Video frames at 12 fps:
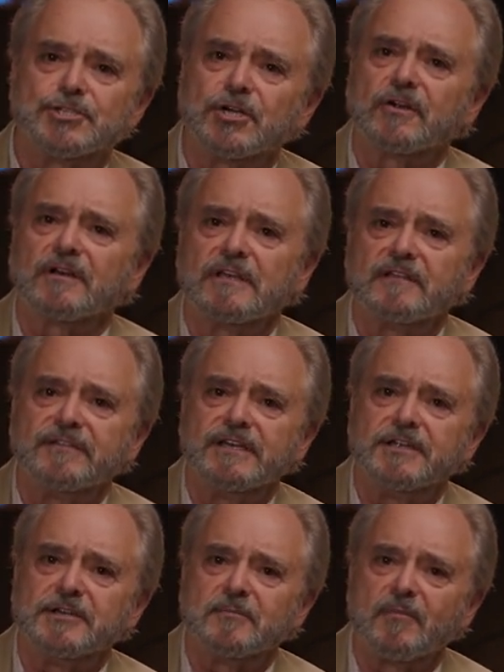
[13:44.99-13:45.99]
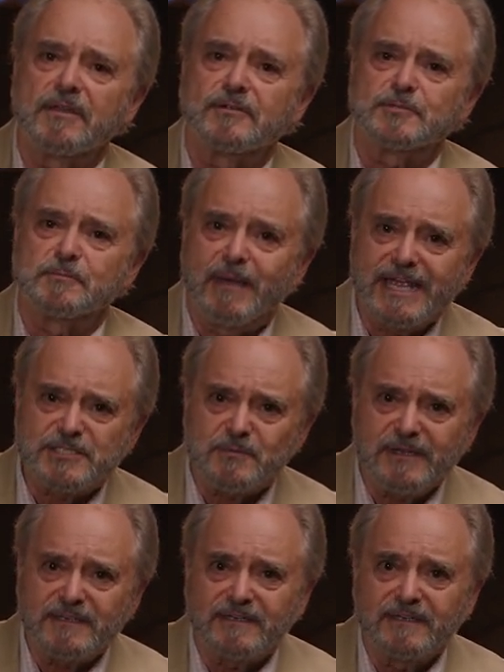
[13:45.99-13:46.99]
jerk living in your mother's
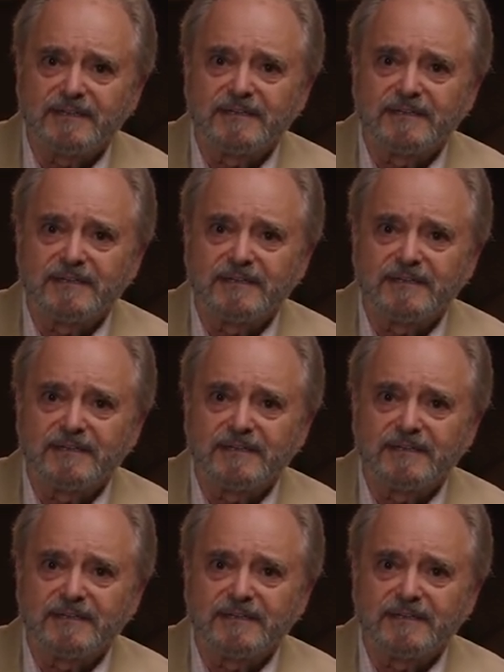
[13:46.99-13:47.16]
basement,